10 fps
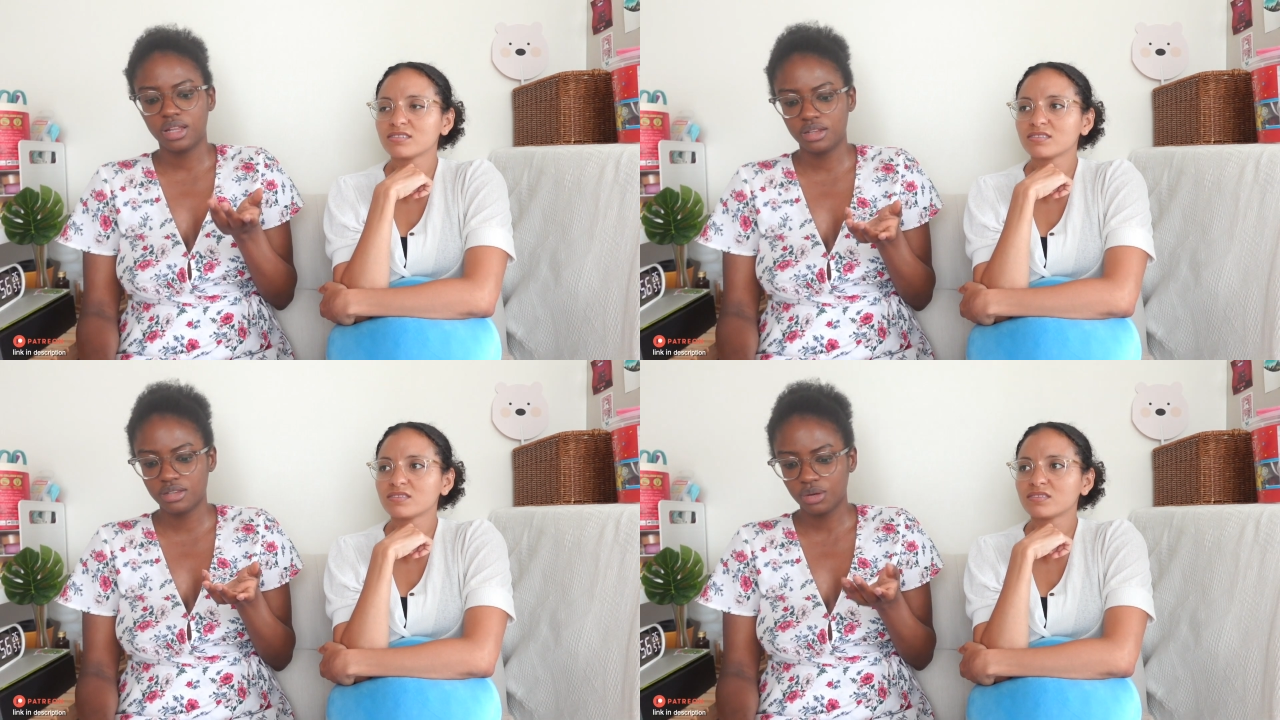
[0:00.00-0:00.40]

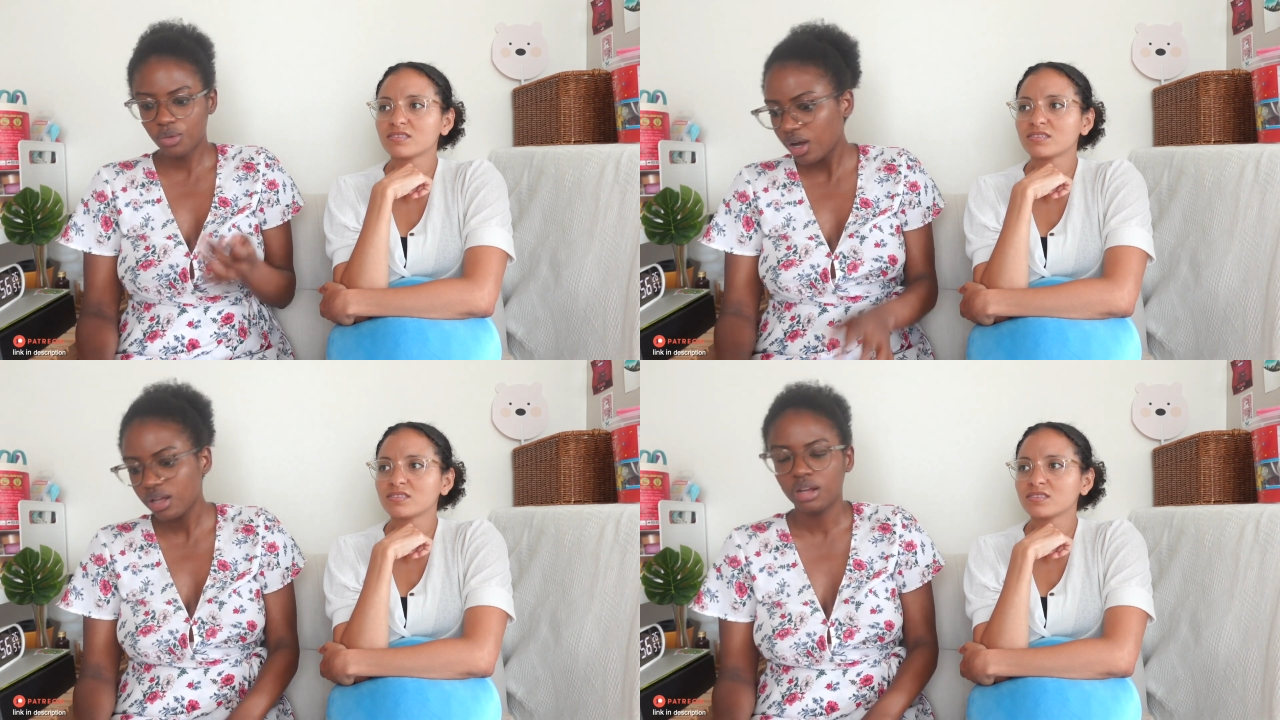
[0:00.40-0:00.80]
Speaker 1: and he's like
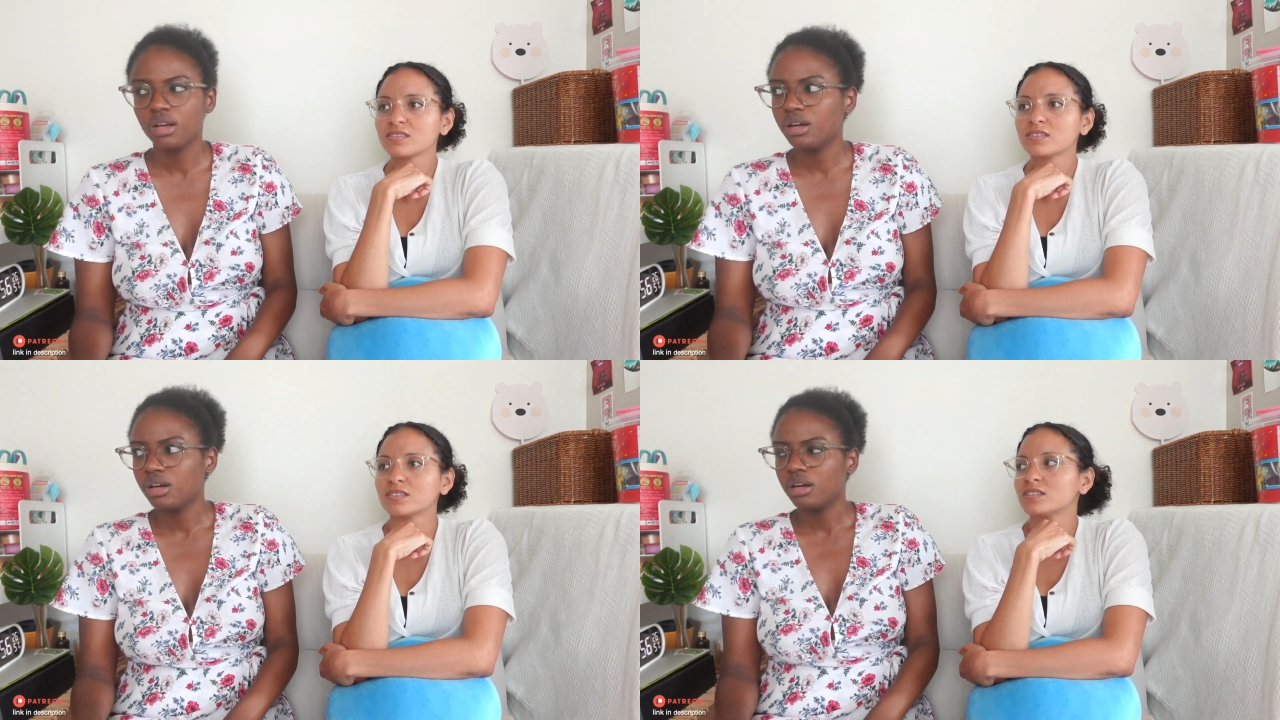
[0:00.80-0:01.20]
what
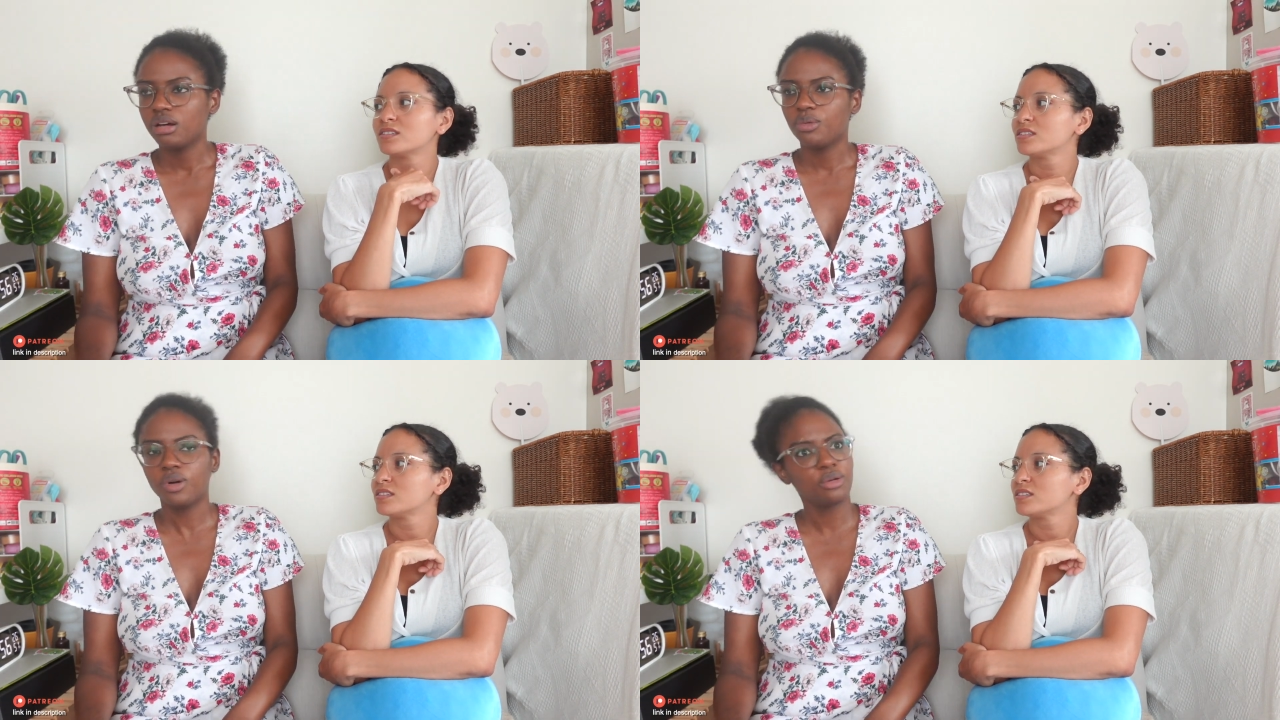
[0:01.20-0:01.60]

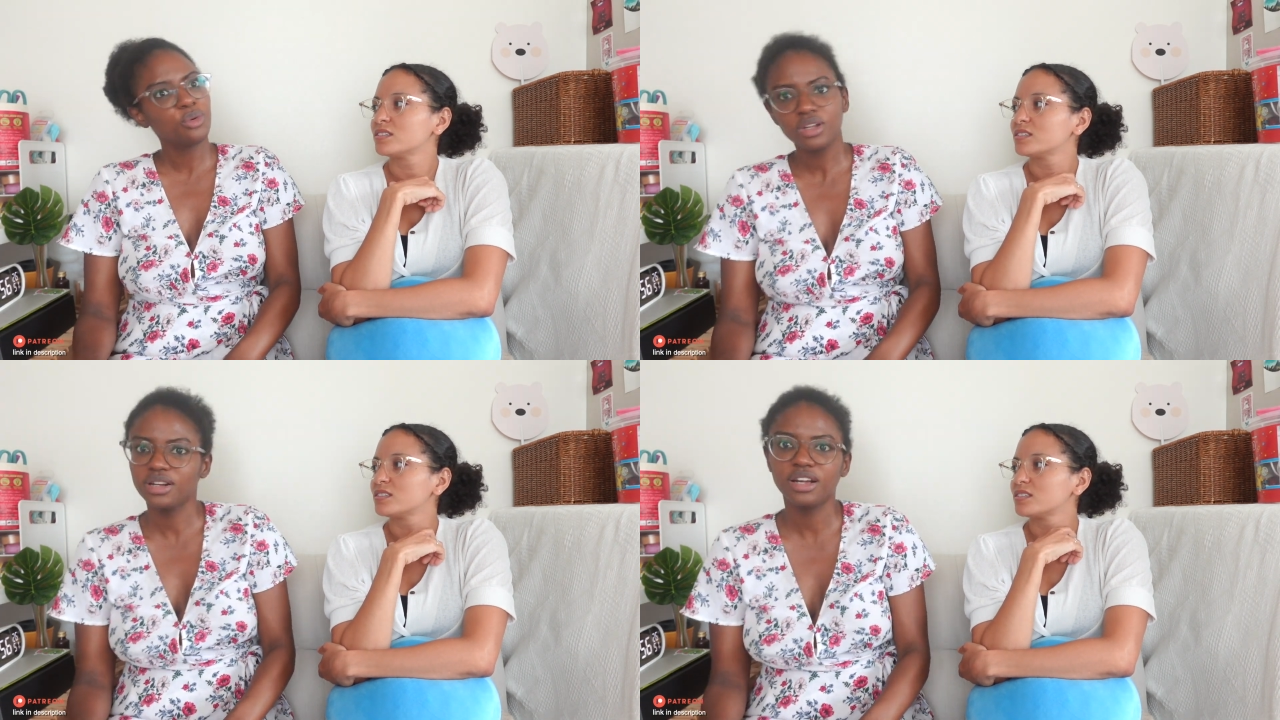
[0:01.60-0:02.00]
what
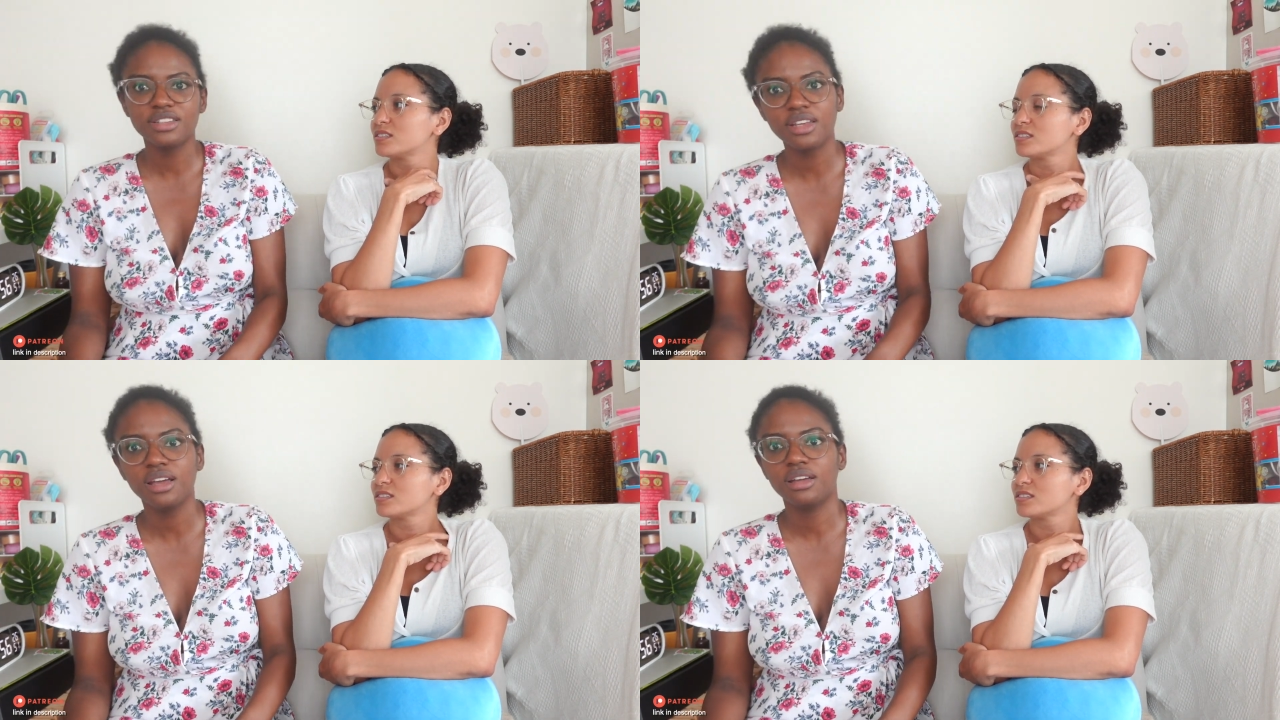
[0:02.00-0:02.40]
what did i
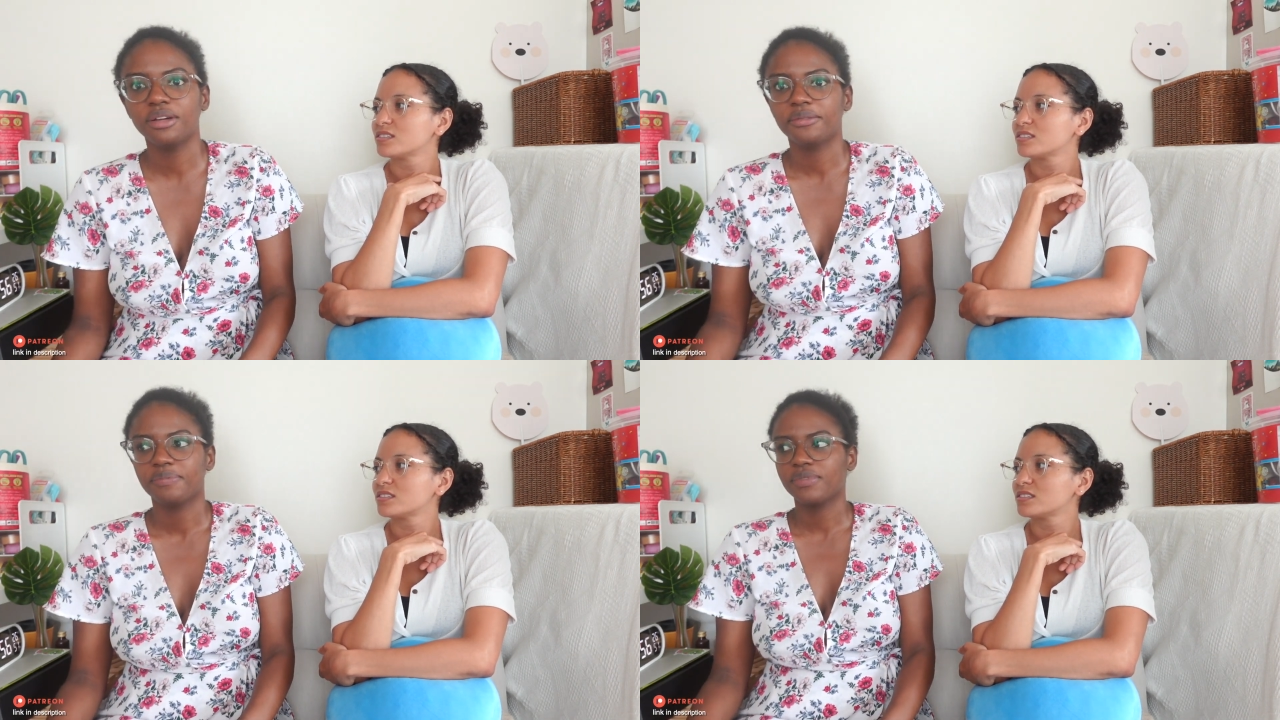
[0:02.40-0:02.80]
say
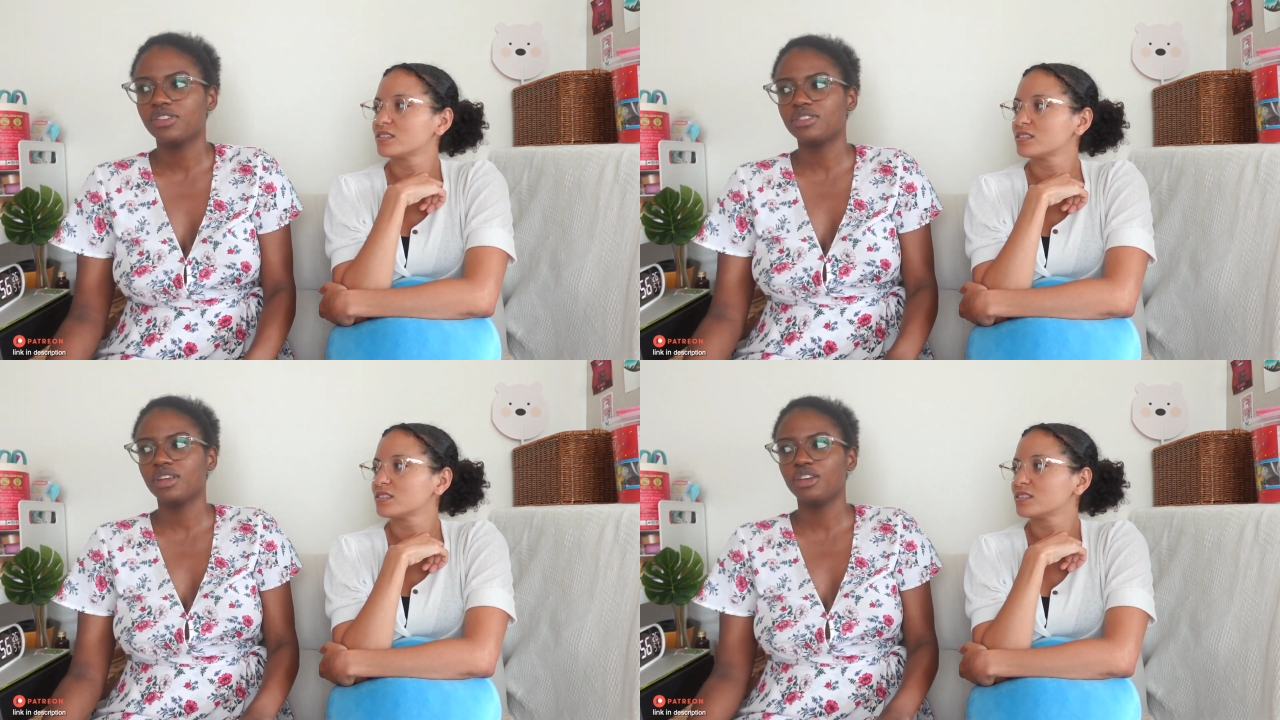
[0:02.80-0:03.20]

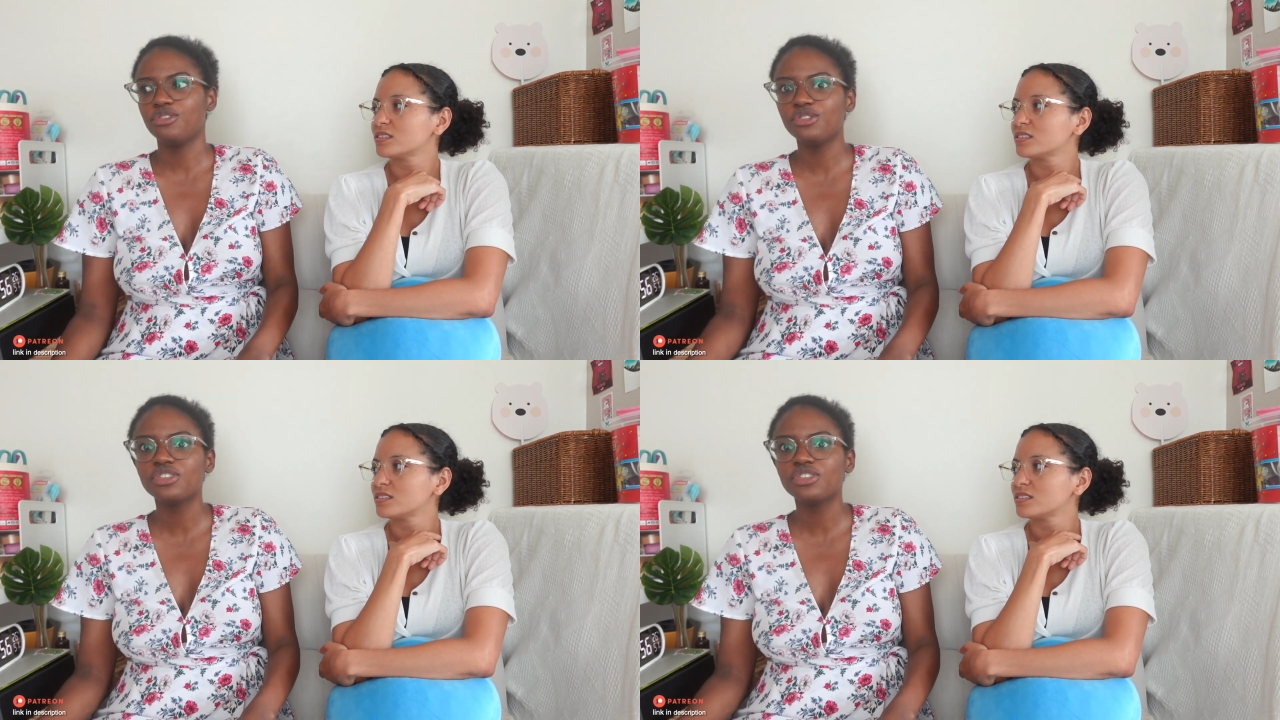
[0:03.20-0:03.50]
and she's like, you